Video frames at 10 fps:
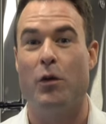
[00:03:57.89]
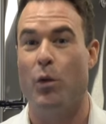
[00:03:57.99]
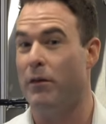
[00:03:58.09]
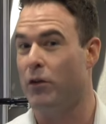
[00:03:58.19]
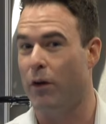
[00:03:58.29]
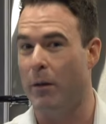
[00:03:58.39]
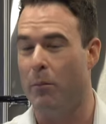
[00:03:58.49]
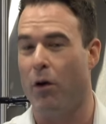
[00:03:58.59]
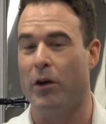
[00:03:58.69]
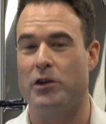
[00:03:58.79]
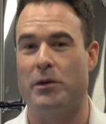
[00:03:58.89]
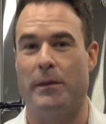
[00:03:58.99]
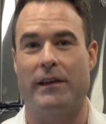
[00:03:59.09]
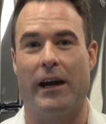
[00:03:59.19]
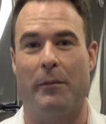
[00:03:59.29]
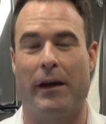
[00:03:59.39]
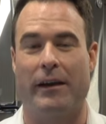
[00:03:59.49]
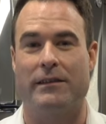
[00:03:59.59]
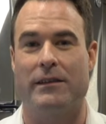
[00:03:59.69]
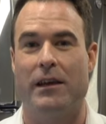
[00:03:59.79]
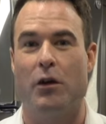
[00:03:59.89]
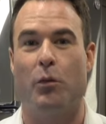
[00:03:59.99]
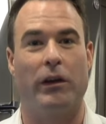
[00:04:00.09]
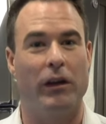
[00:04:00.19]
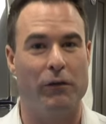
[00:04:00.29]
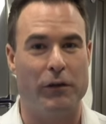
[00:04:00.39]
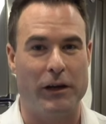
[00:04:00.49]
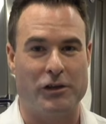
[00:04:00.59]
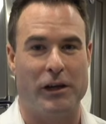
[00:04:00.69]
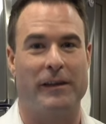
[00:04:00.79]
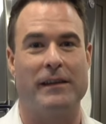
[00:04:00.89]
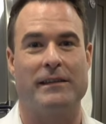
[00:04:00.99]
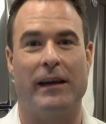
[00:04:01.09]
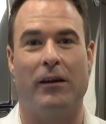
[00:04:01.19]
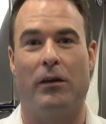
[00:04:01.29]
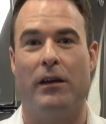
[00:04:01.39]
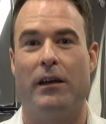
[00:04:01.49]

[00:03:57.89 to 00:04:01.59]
We have a great partnership with Dynamax. We'd love for you to check these out.